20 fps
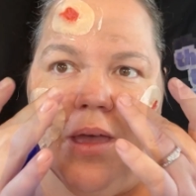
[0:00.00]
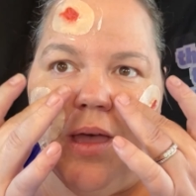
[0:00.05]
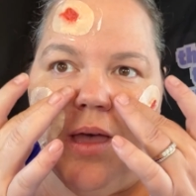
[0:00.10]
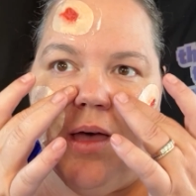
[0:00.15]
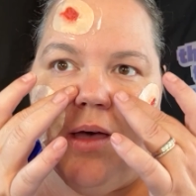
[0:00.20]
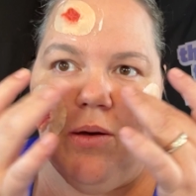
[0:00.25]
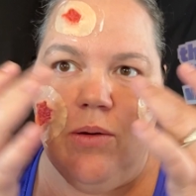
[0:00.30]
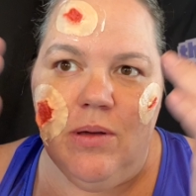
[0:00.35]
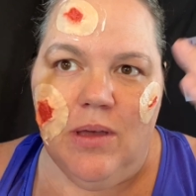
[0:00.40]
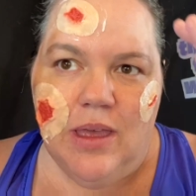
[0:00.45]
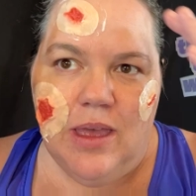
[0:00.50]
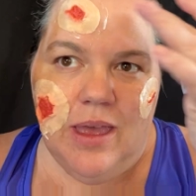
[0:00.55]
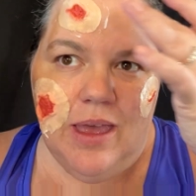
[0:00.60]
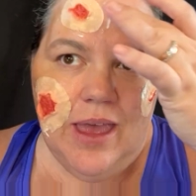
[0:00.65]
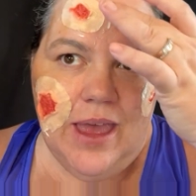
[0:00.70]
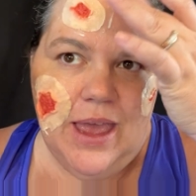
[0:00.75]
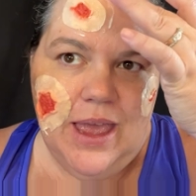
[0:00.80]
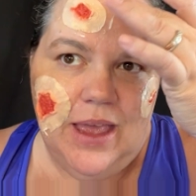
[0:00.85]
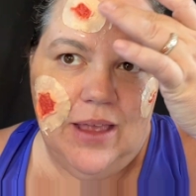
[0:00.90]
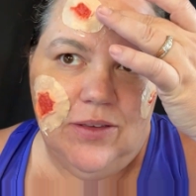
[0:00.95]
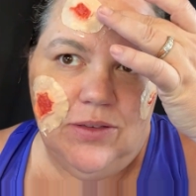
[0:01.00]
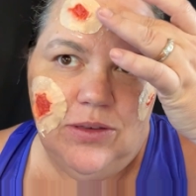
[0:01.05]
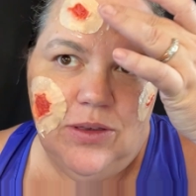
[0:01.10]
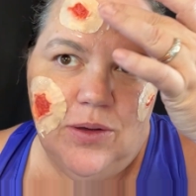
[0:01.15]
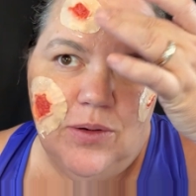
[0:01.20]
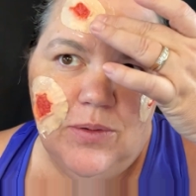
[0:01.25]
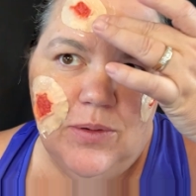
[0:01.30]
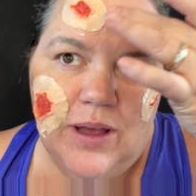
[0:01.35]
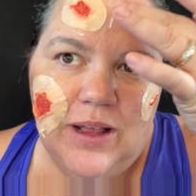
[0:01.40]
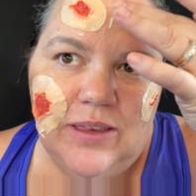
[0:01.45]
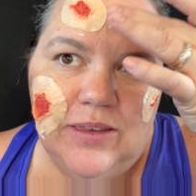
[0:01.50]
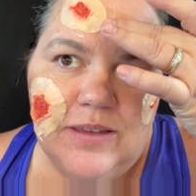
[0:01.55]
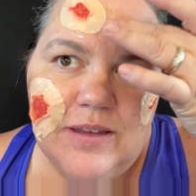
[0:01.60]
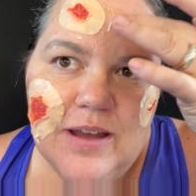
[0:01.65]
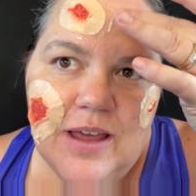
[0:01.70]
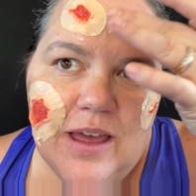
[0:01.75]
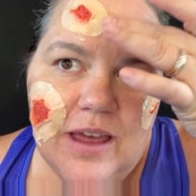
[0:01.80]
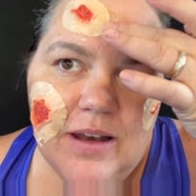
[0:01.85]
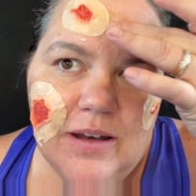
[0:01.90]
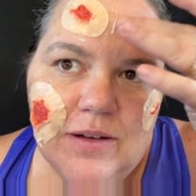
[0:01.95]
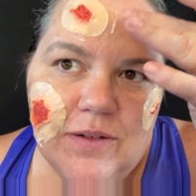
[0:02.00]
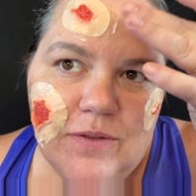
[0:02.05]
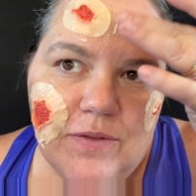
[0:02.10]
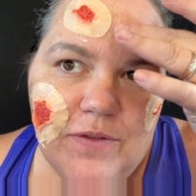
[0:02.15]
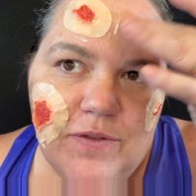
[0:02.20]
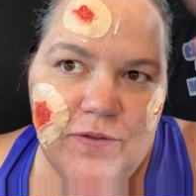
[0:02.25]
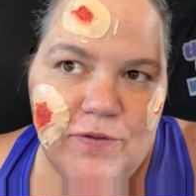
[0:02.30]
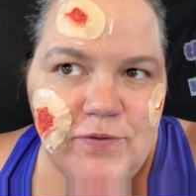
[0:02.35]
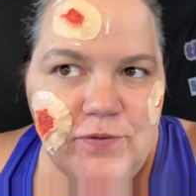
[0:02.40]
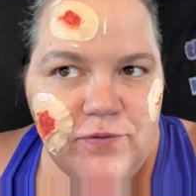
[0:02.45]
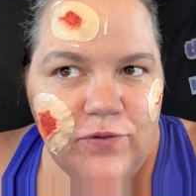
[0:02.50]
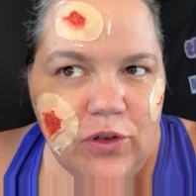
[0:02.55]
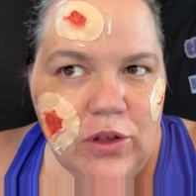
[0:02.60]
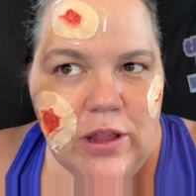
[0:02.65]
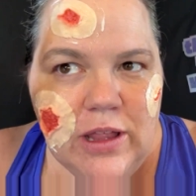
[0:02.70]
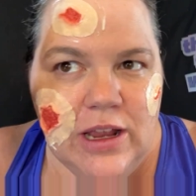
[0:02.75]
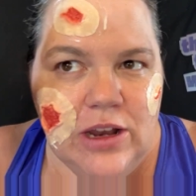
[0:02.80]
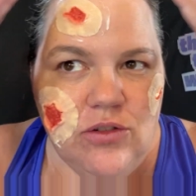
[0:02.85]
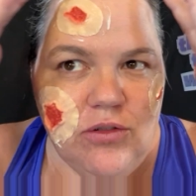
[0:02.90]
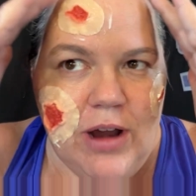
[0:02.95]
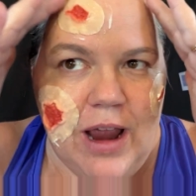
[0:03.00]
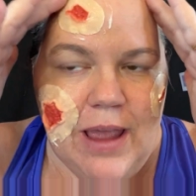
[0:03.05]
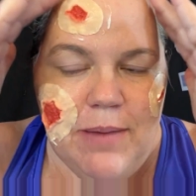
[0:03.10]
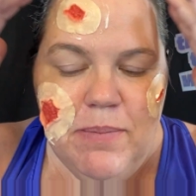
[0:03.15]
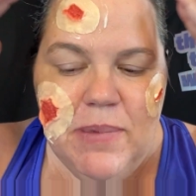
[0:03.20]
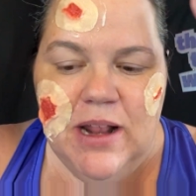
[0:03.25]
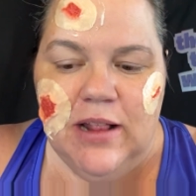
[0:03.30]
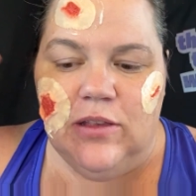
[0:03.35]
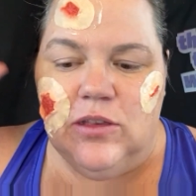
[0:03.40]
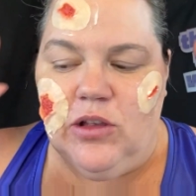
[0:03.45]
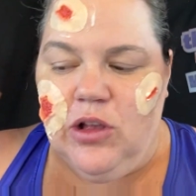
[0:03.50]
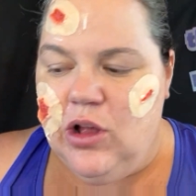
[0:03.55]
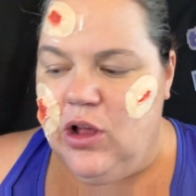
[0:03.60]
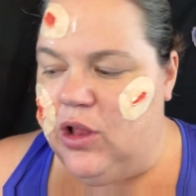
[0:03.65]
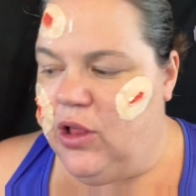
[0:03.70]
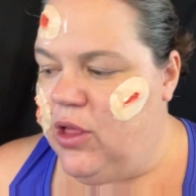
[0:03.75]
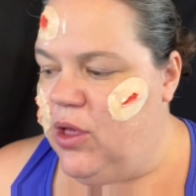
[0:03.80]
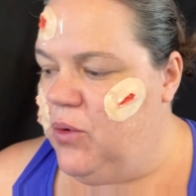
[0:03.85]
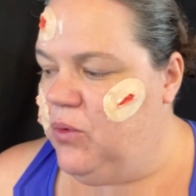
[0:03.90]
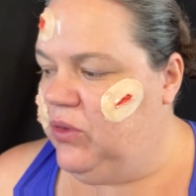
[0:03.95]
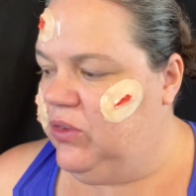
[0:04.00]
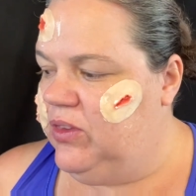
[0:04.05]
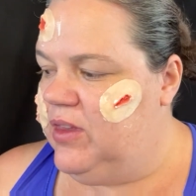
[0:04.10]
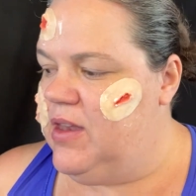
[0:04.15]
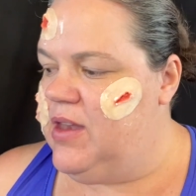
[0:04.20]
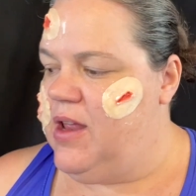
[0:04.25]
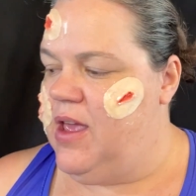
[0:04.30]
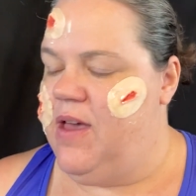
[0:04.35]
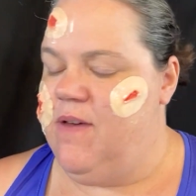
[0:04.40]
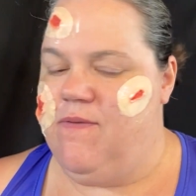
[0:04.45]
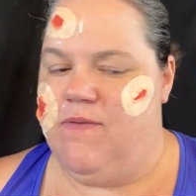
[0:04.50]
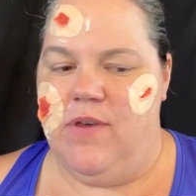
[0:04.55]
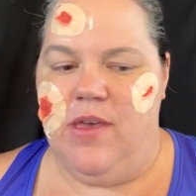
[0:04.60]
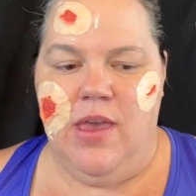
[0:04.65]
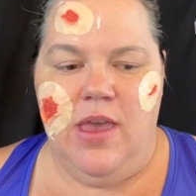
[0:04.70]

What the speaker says: Okay, so it's not fully dry, but it's close enough.